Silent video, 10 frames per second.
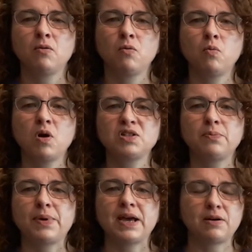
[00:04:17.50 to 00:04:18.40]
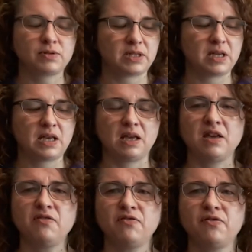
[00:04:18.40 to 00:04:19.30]
What about
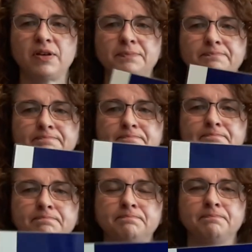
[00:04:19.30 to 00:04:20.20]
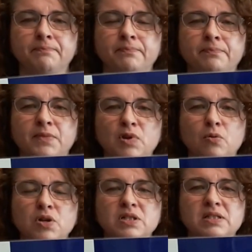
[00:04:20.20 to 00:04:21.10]
if you
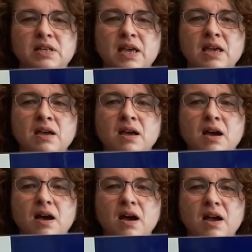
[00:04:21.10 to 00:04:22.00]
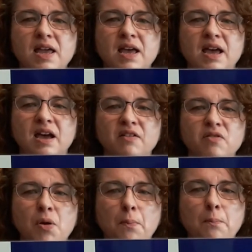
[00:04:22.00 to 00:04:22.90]
want to say, I have
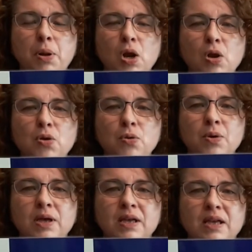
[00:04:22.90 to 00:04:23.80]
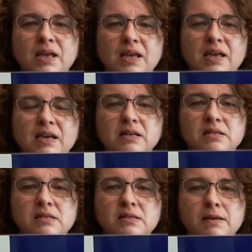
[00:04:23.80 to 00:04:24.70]
blue
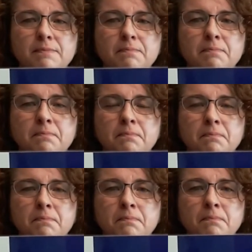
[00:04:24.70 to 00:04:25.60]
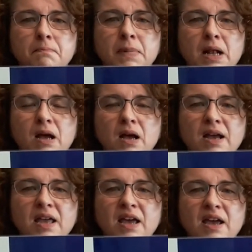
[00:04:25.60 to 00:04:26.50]
ears?
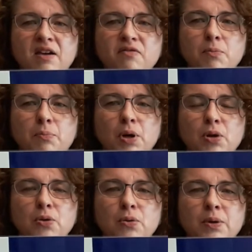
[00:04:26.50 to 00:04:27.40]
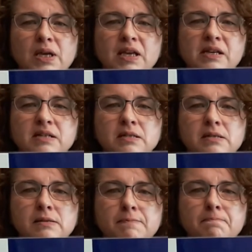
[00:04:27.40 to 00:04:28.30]
I have blue
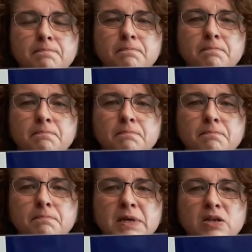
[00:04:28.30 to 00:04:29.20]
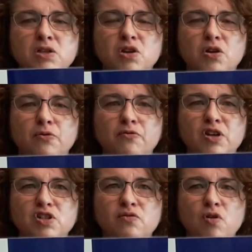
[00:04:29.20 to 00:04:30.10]
ears. So
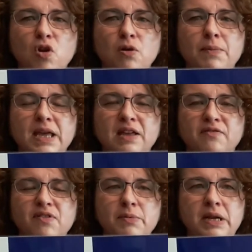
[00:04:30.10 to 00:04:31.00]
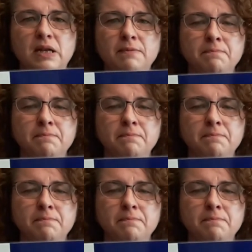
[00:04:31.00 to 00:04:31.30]
first of all, make it feminine,